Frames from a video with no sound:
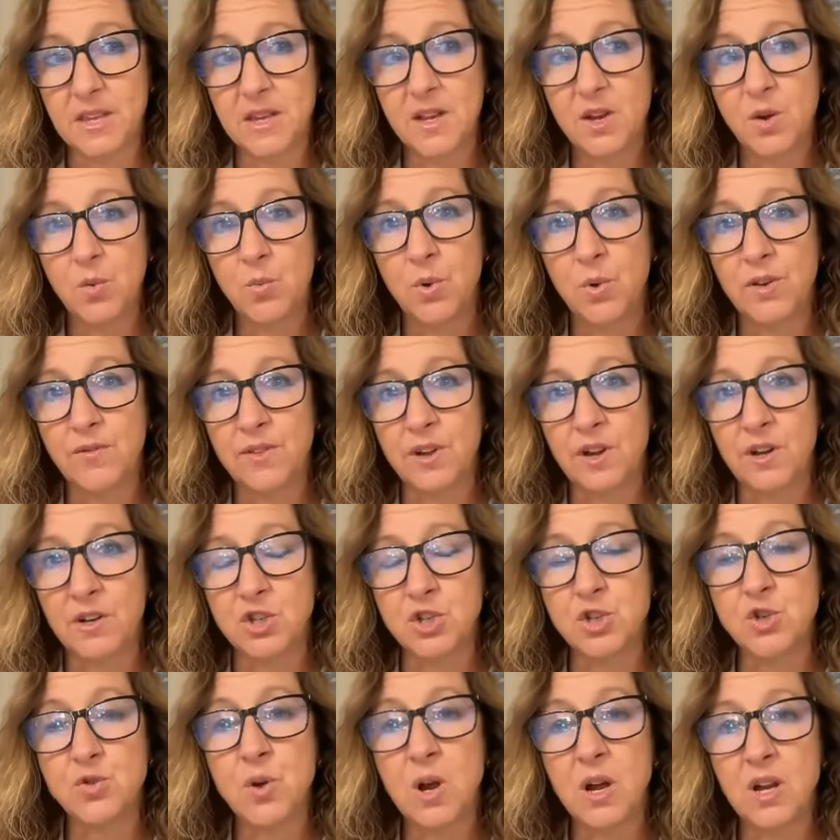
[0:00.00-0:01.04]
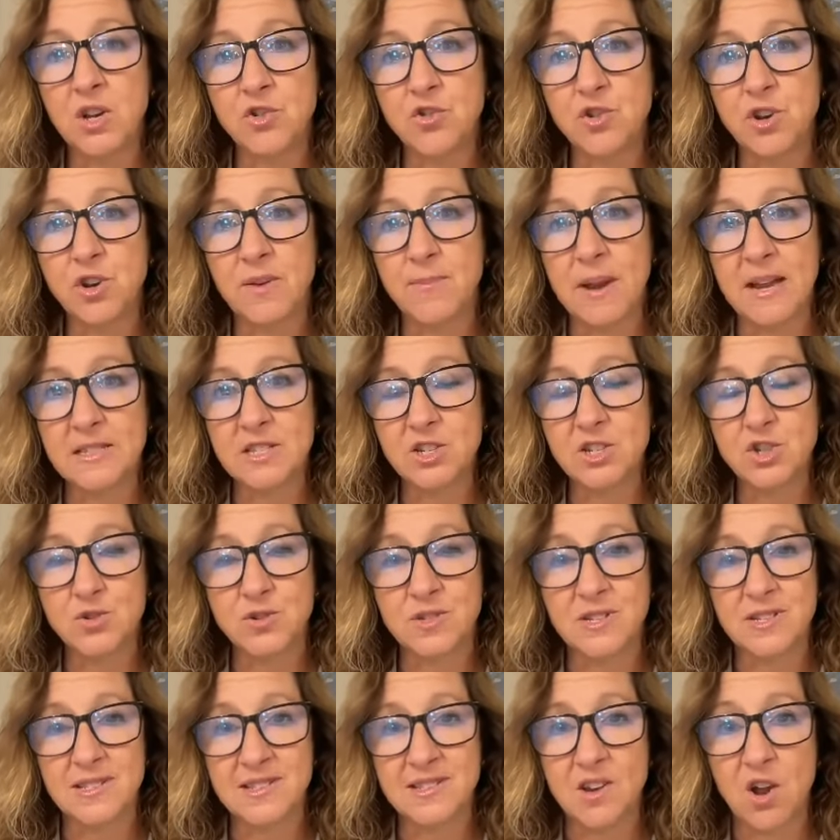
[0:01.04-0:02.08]
one of our 200
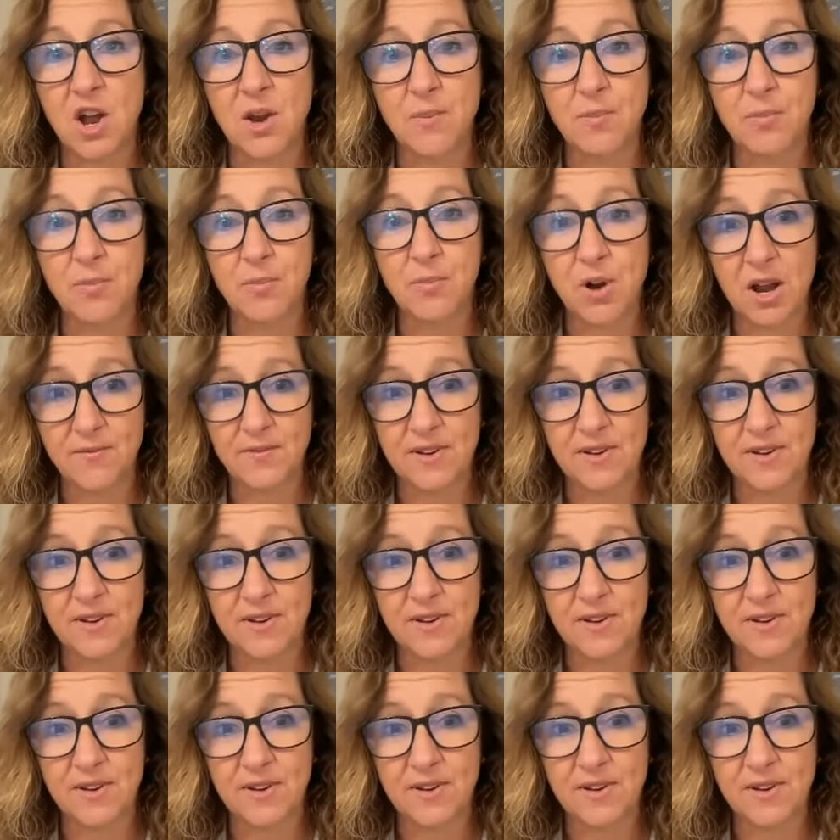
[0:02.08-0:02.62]
Massachusetts nonprofits